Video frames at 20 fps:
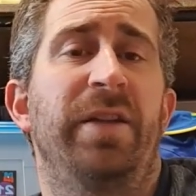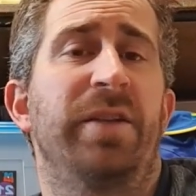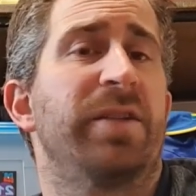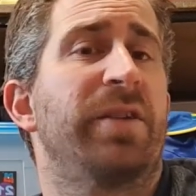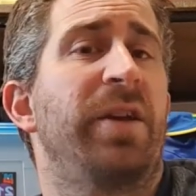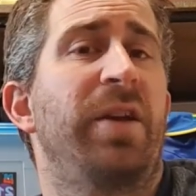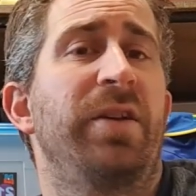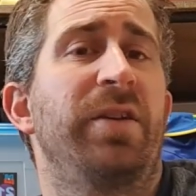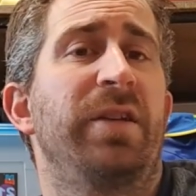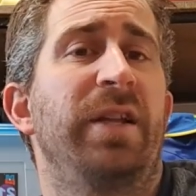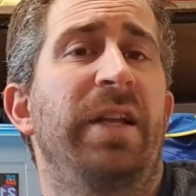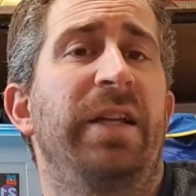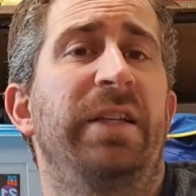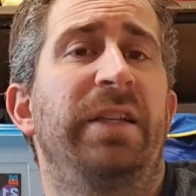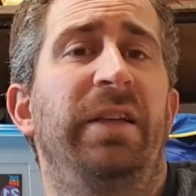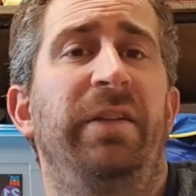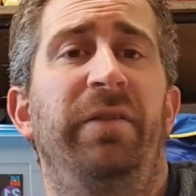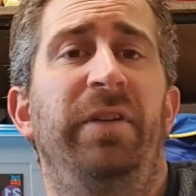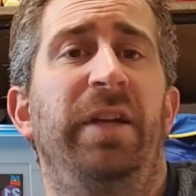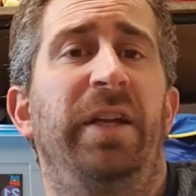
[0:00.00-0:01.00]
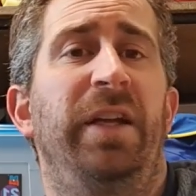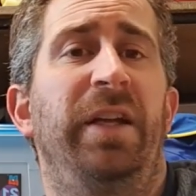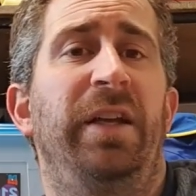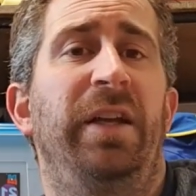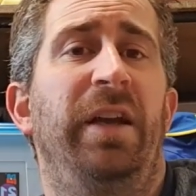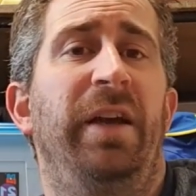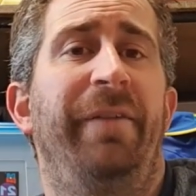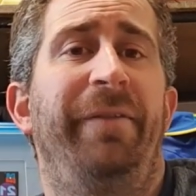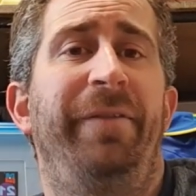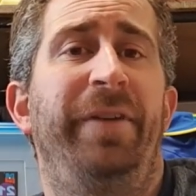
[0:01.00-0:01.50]
social activity,
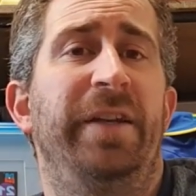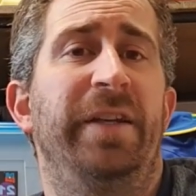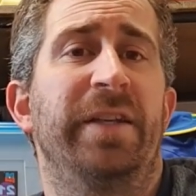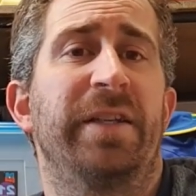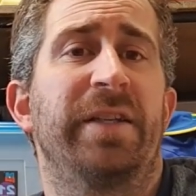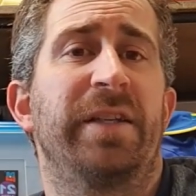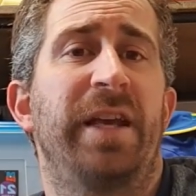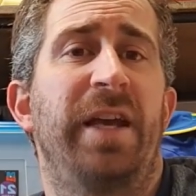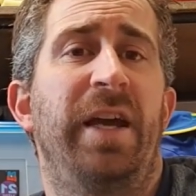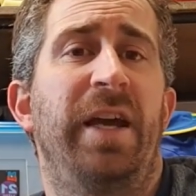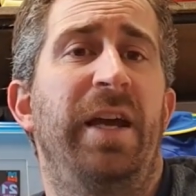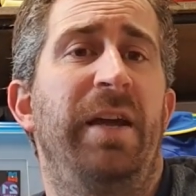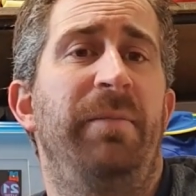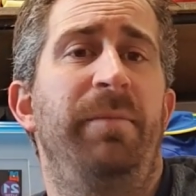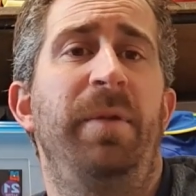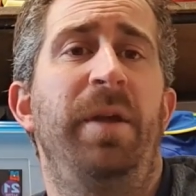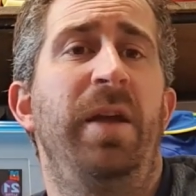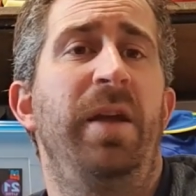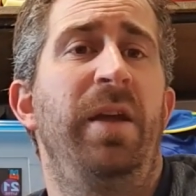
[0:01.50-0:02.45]
a fitness game,